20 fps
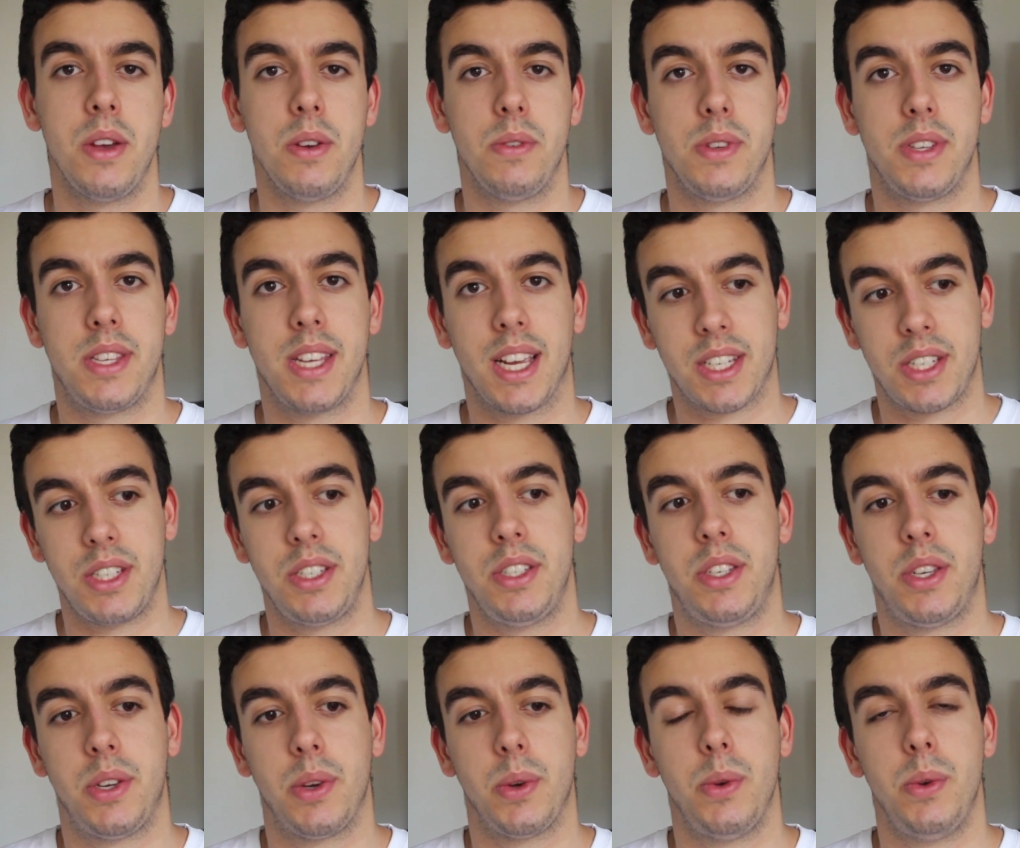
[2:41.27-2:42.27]
For section
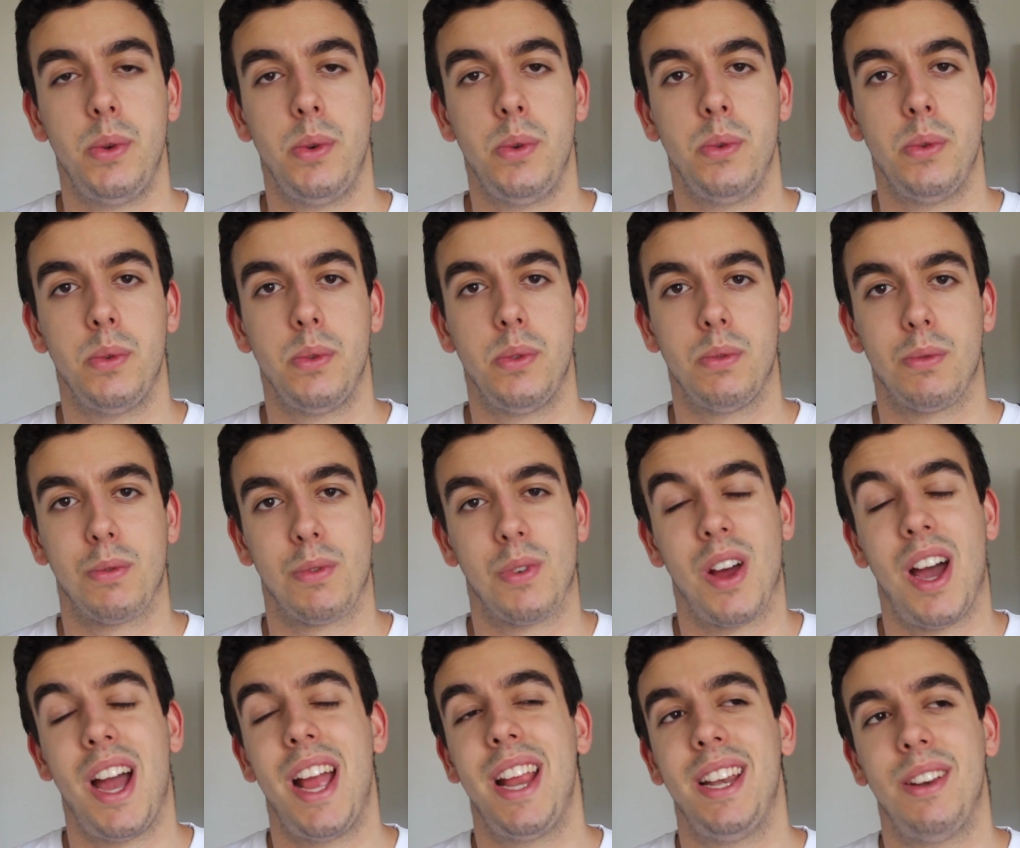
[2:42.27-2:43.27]
2,
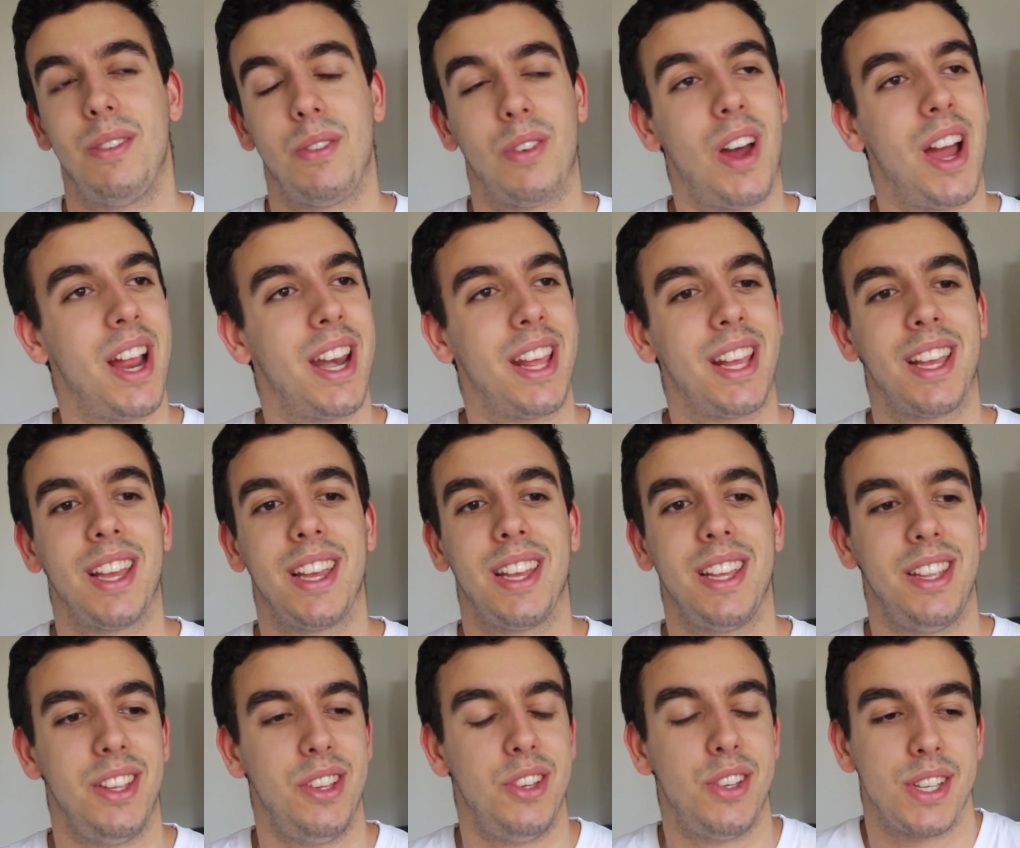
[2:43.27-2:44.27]
writing,
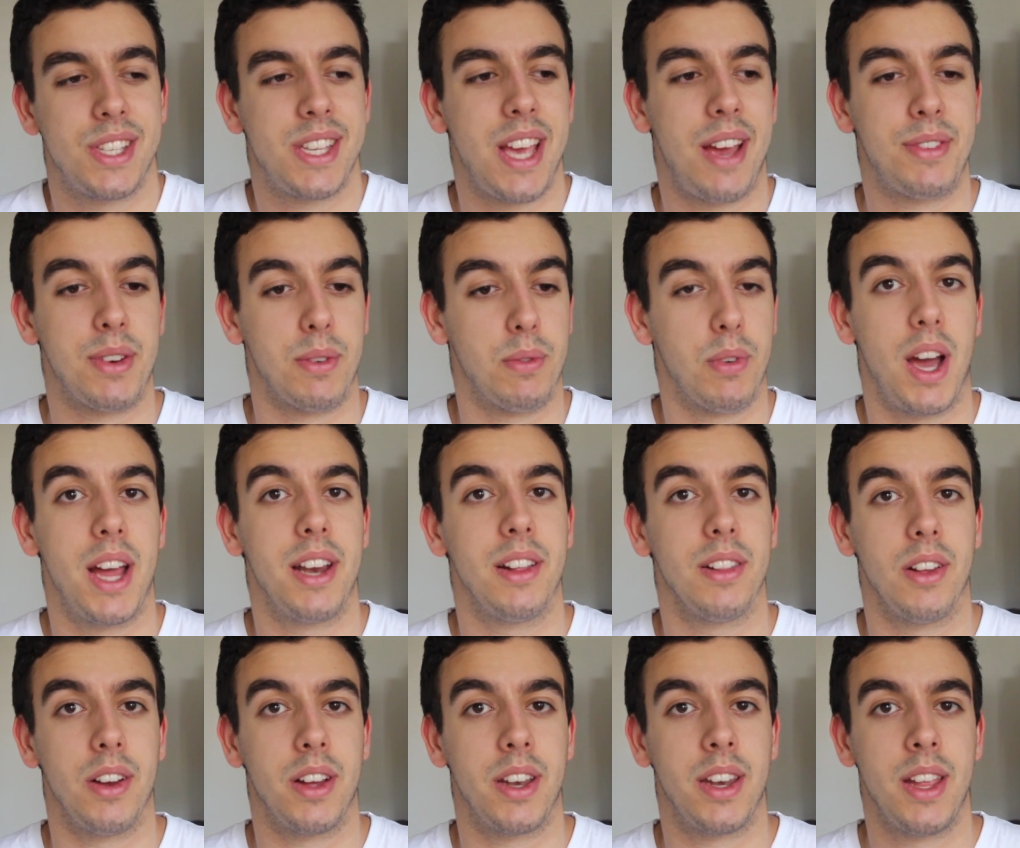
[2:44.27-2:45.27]
you just have to write a
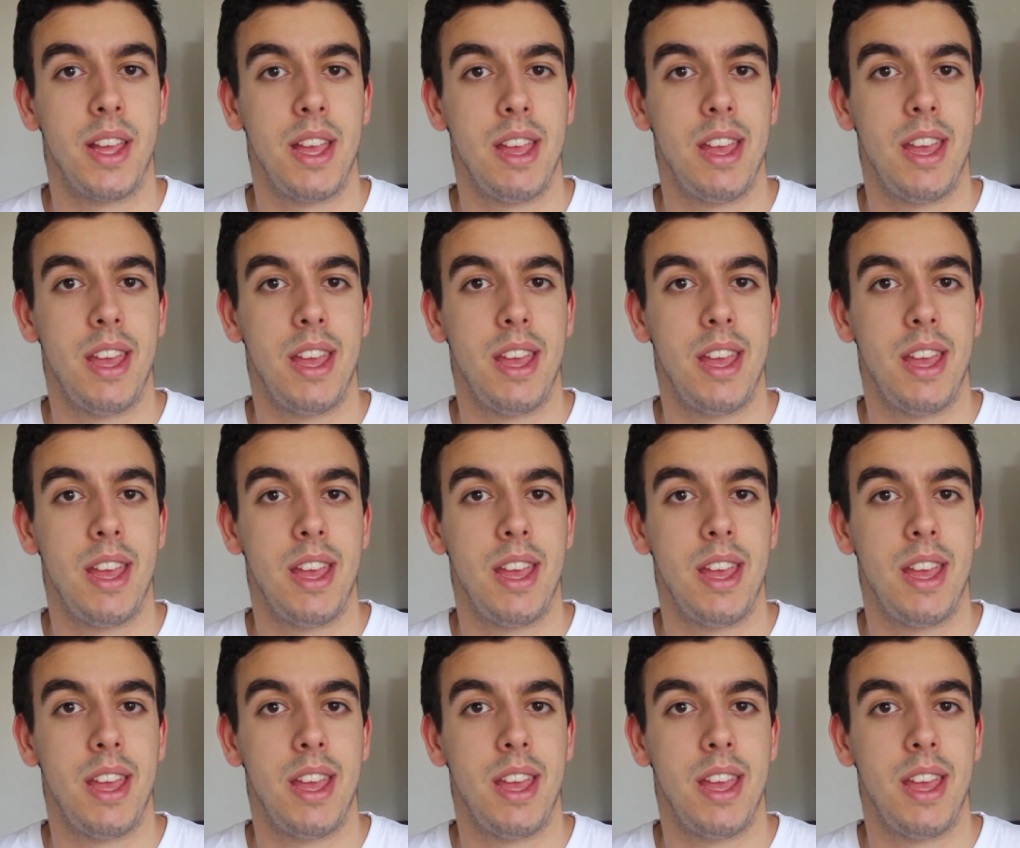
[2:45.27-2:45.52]
lot.